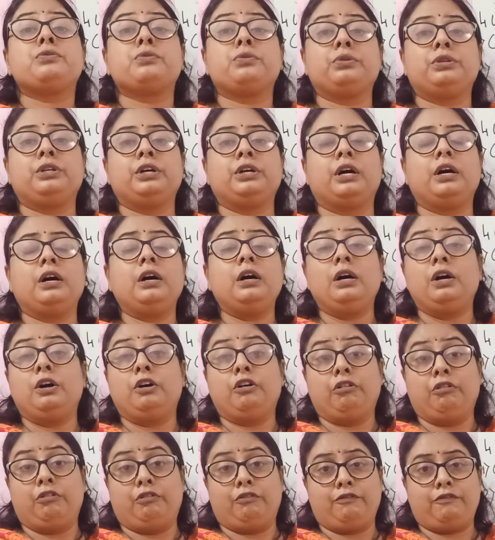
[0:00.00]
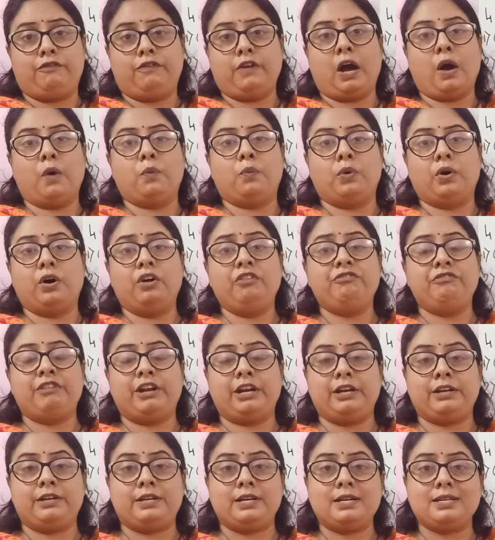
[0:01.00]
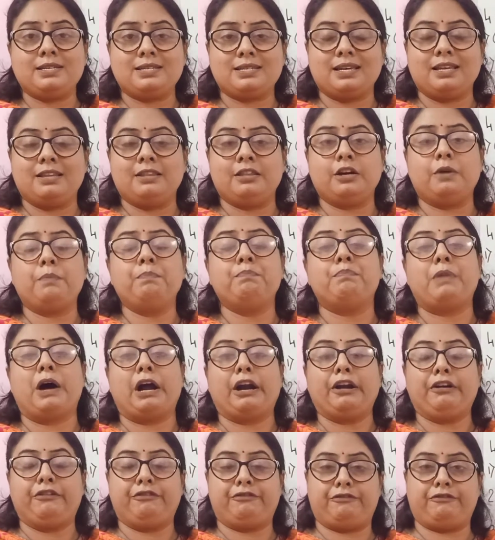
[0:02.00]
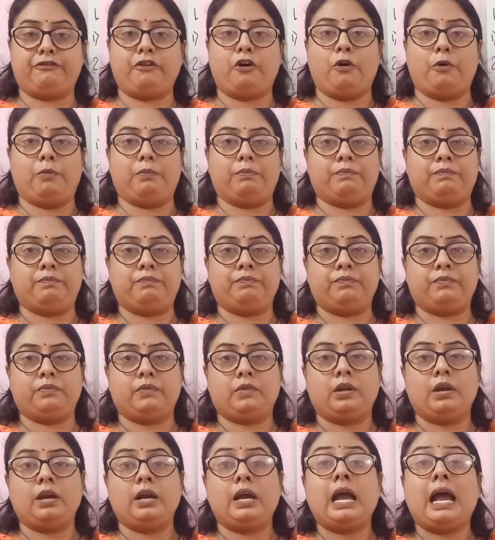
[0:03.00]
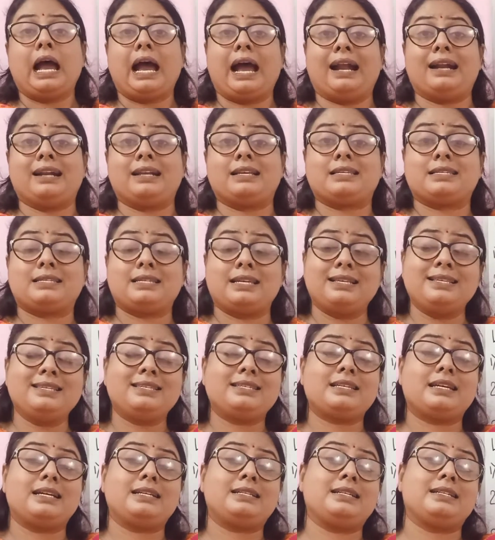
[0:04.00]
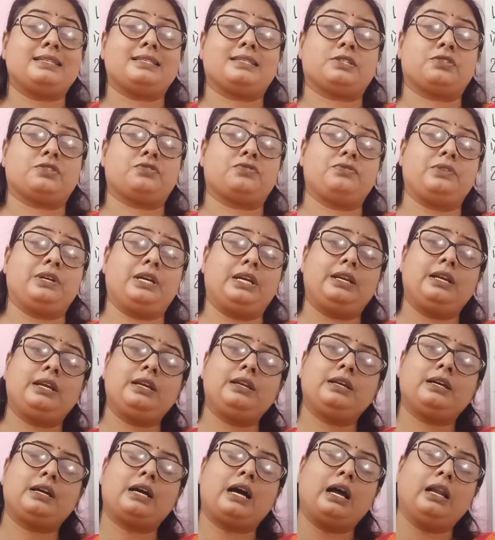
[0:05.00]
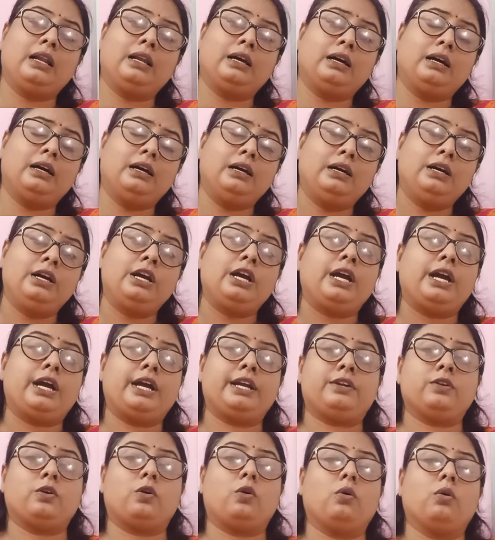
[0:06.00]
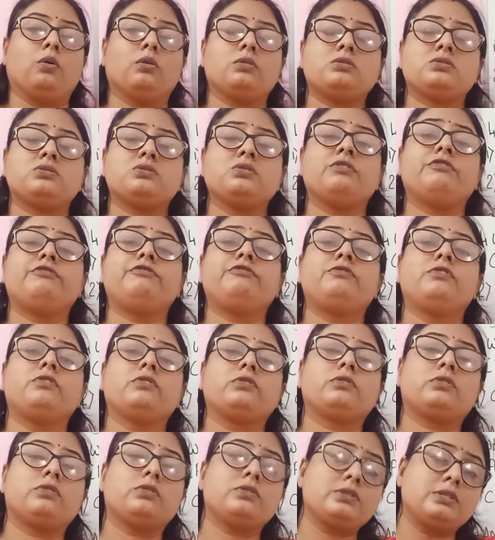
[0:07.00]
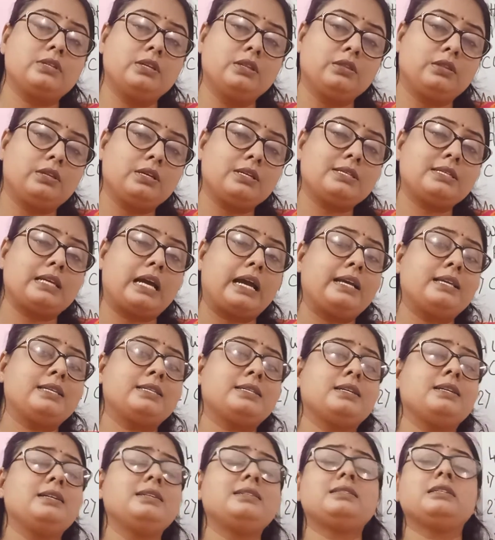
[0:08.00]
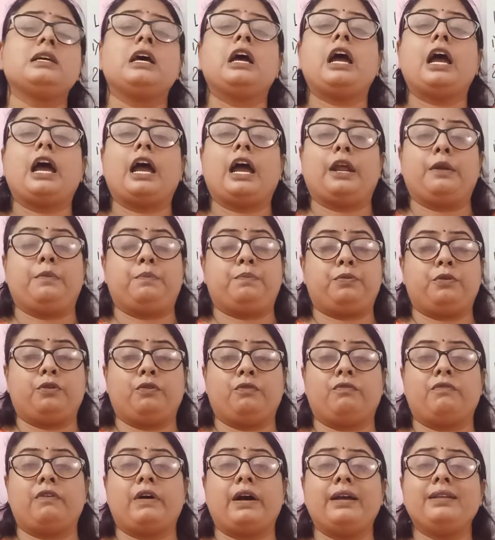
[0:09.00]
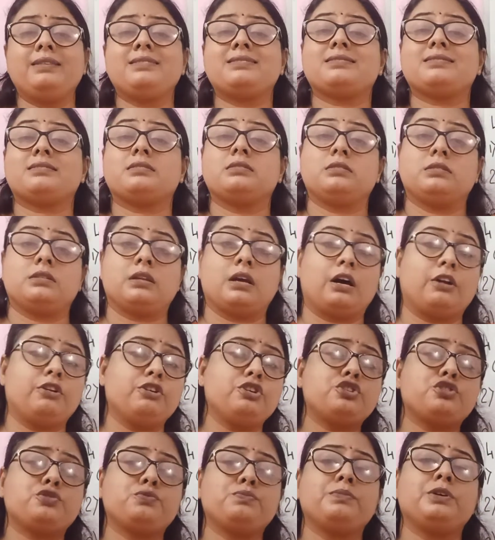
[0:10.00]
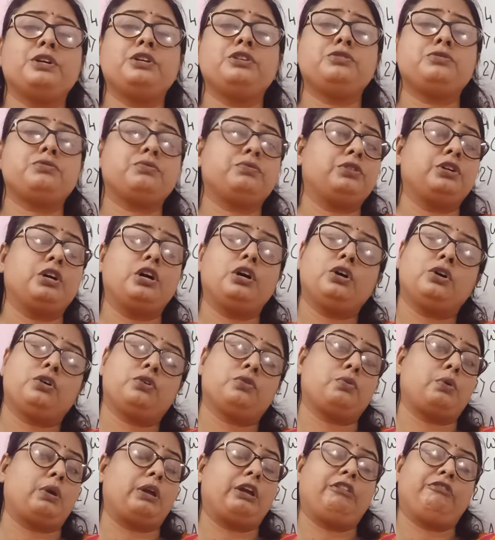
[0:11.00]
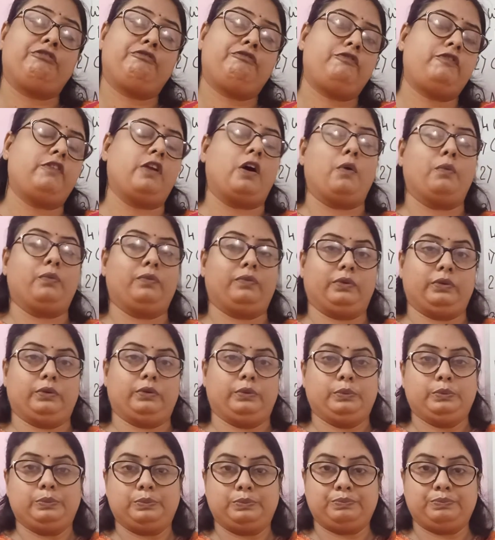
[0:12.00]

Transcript: to the flower when it is in the bud form. And since it is green in color, it also photosynthesizes and provides nourishment to the growing flower.